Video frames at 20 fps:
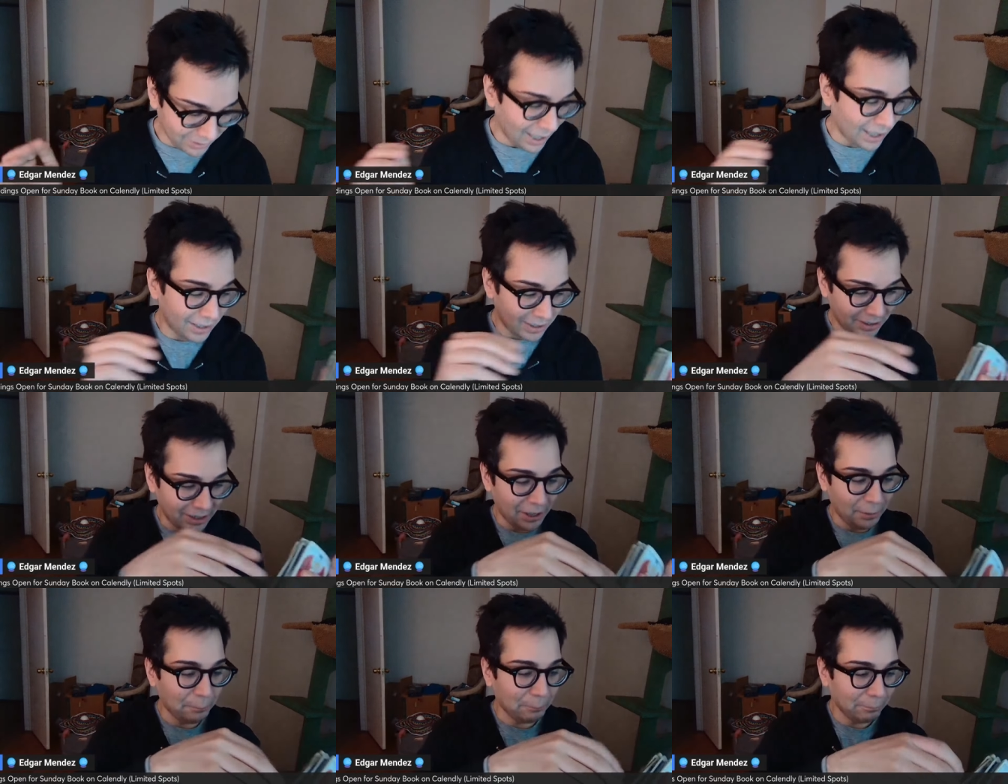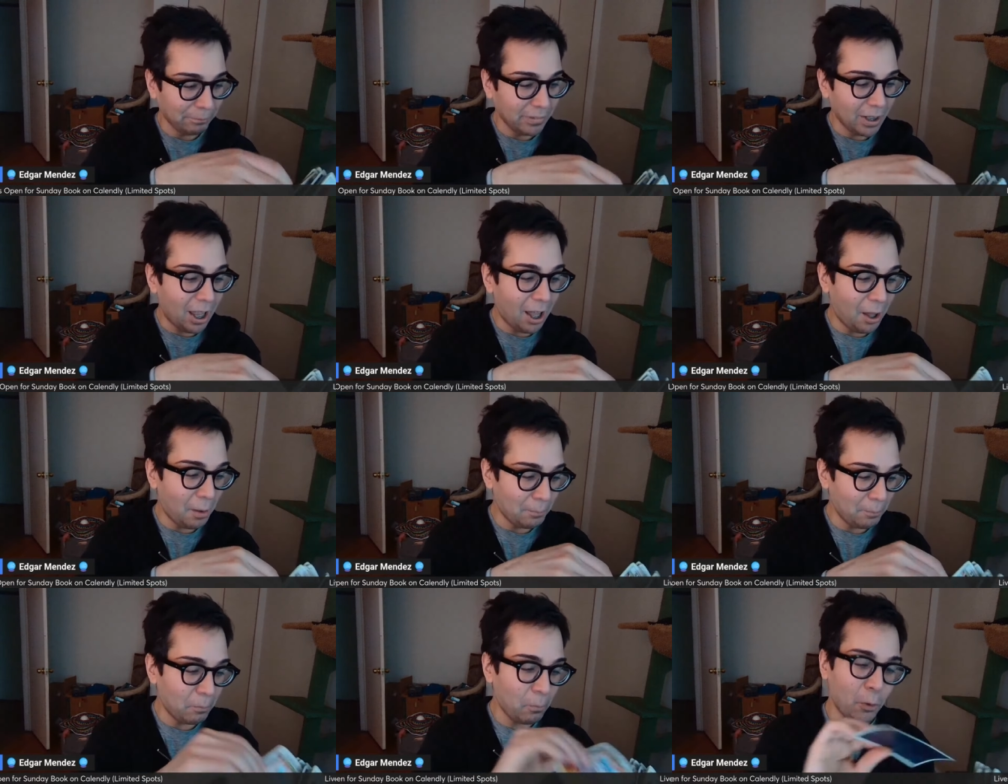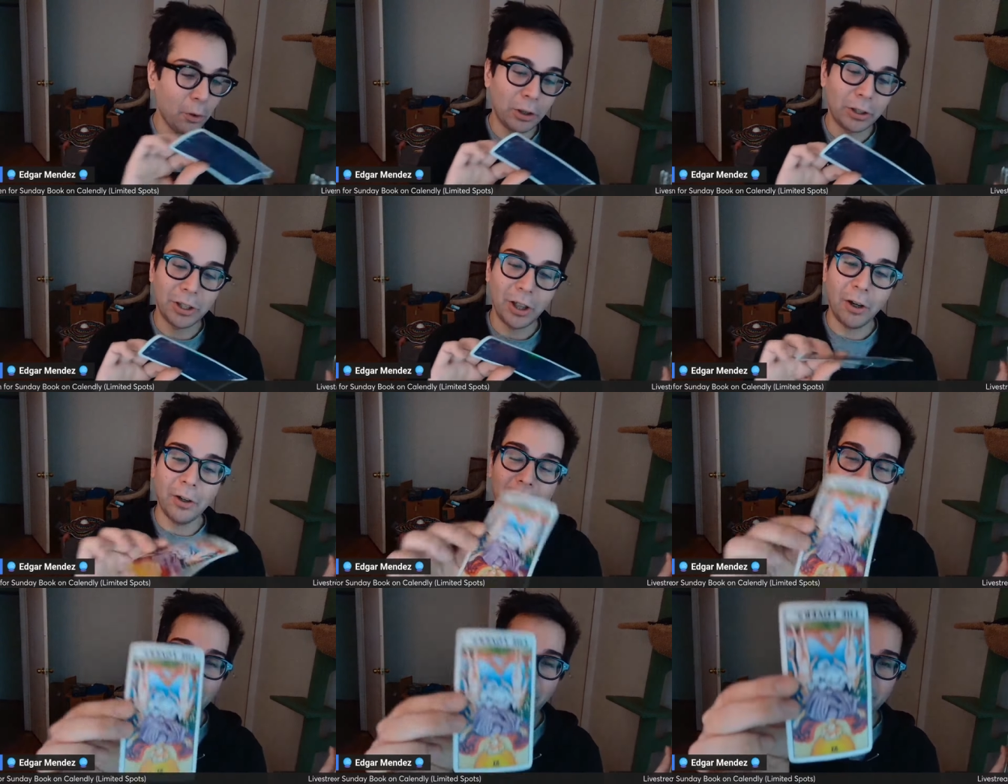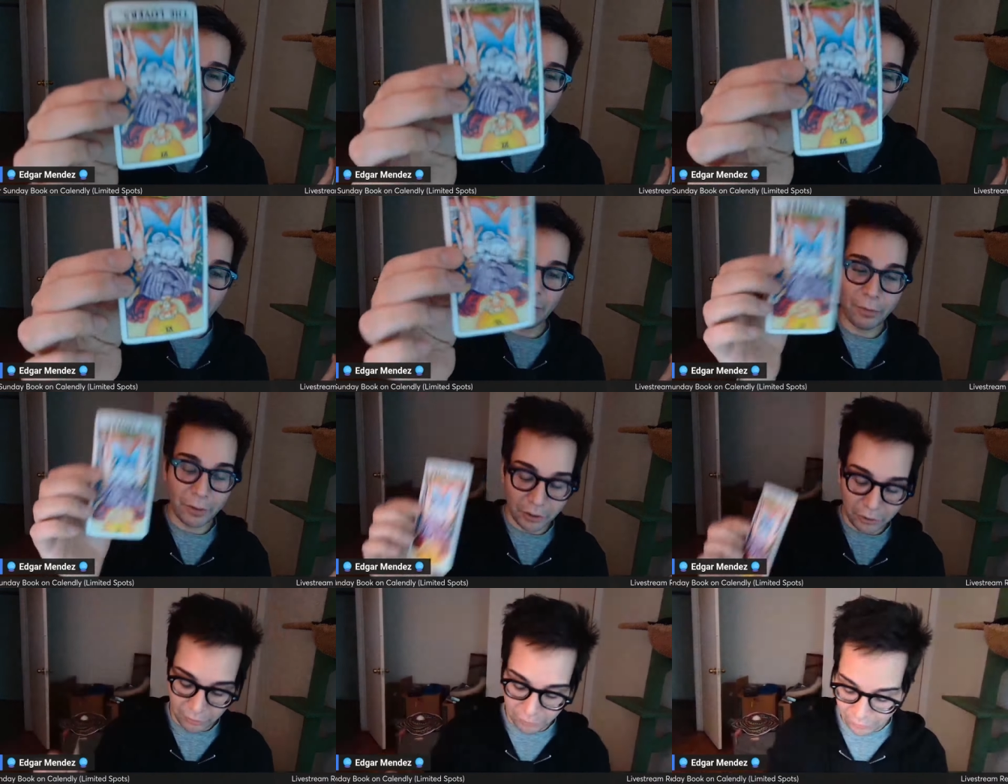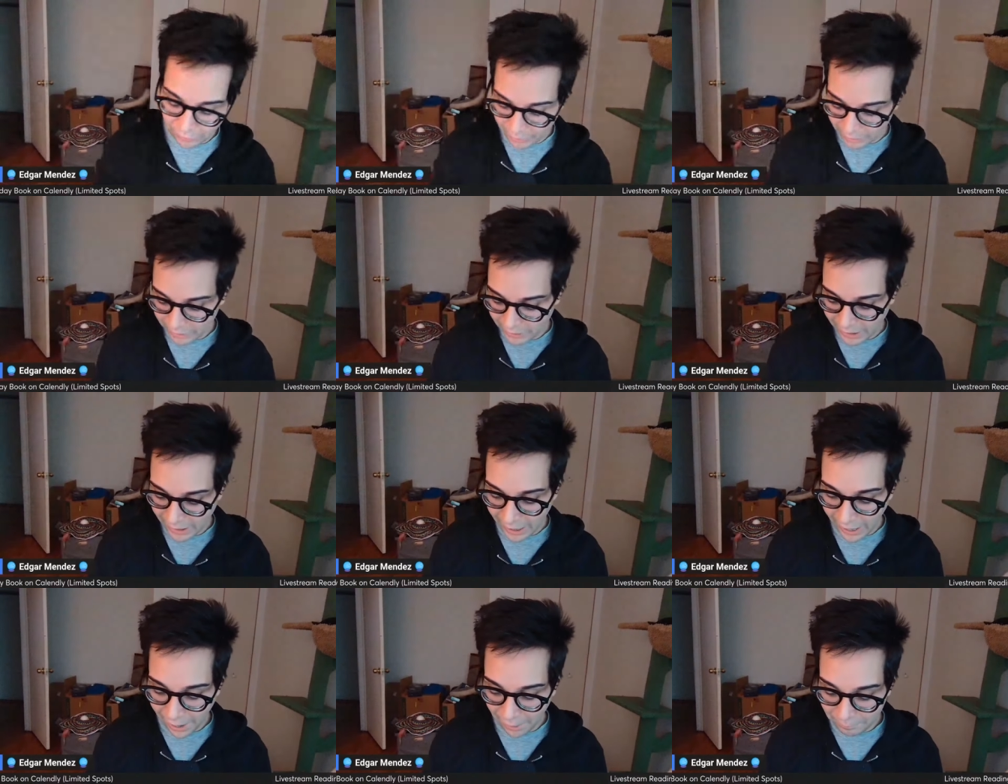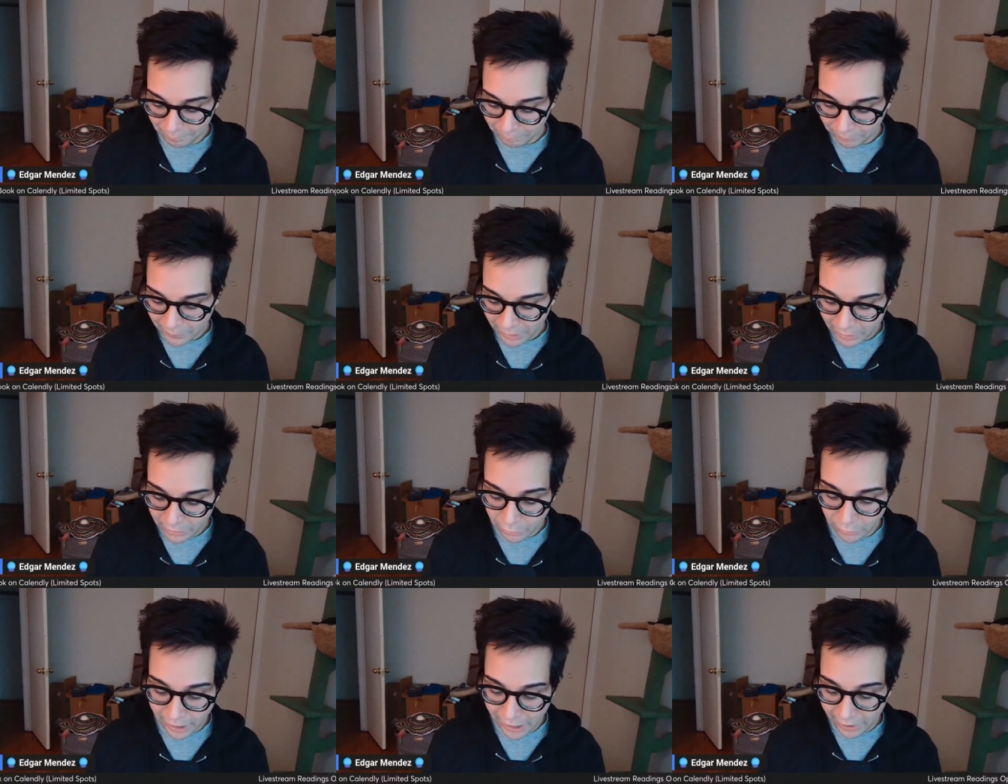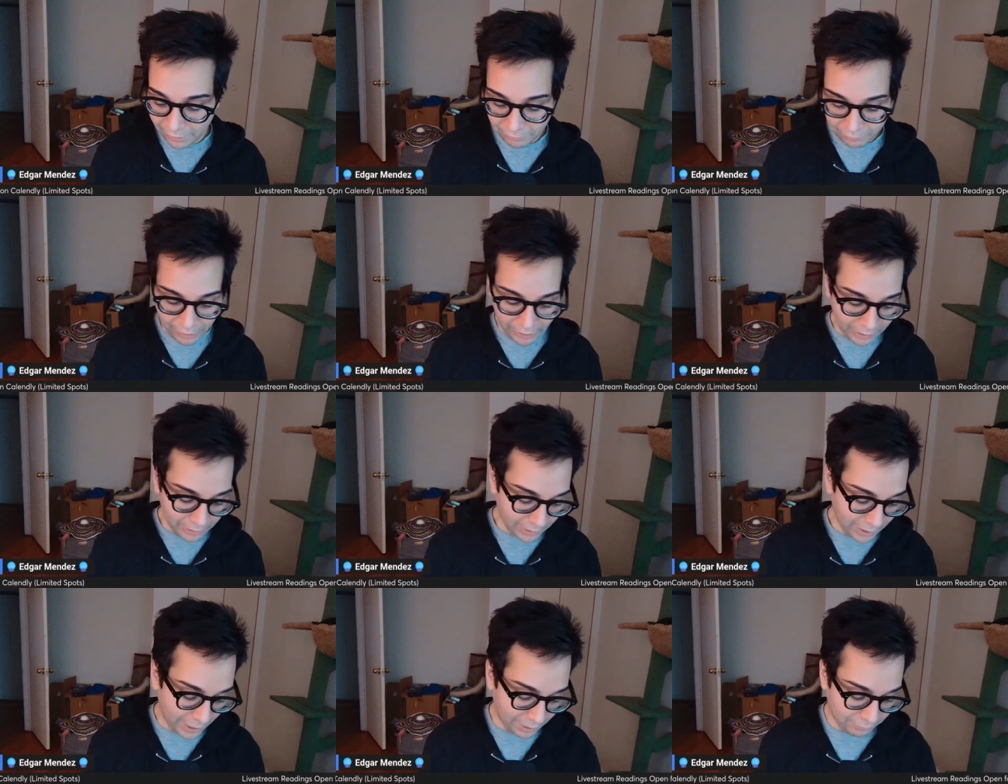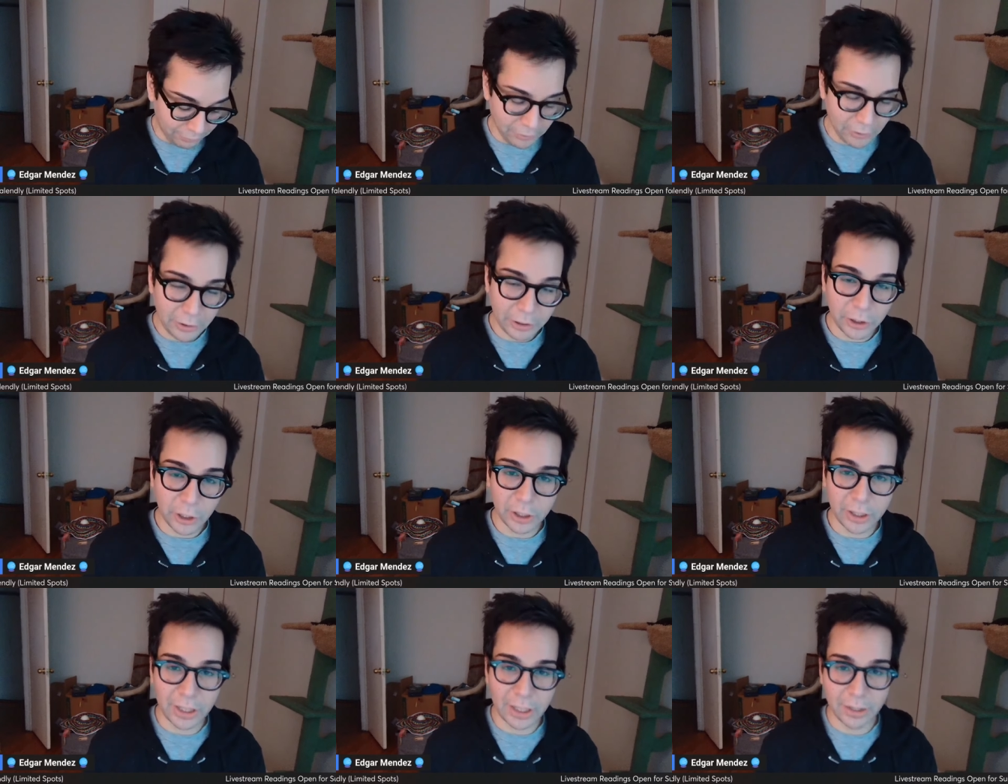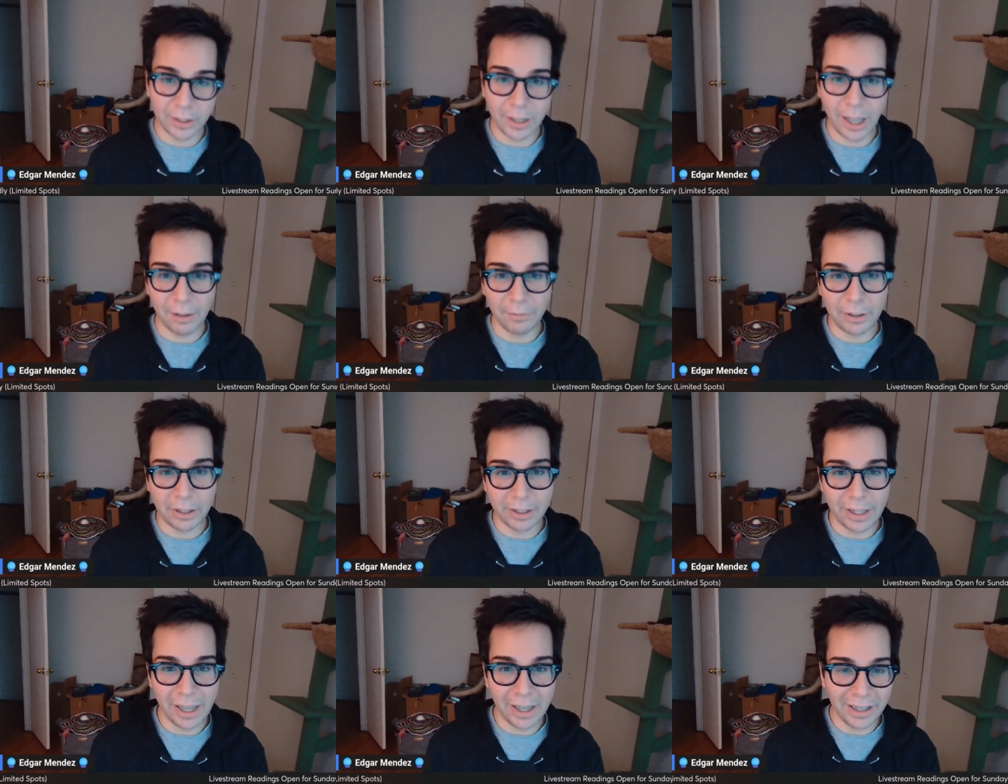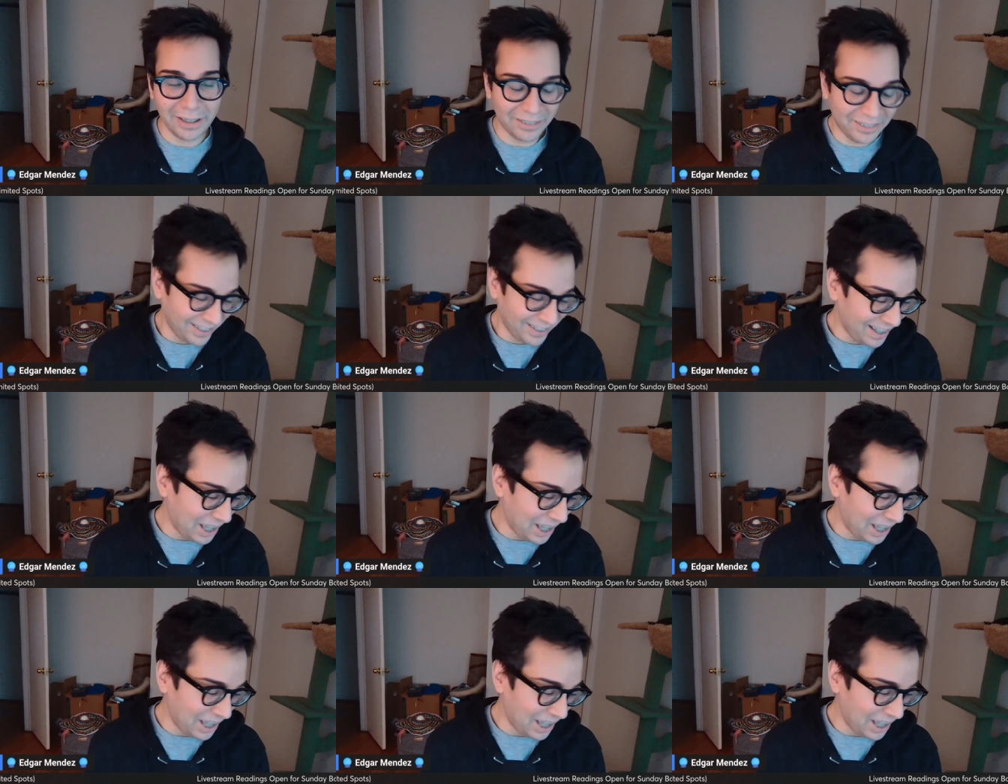yes, eh, um, more so. And then we have the lovers reverse. Yeah. So they fa- it feels just as devastating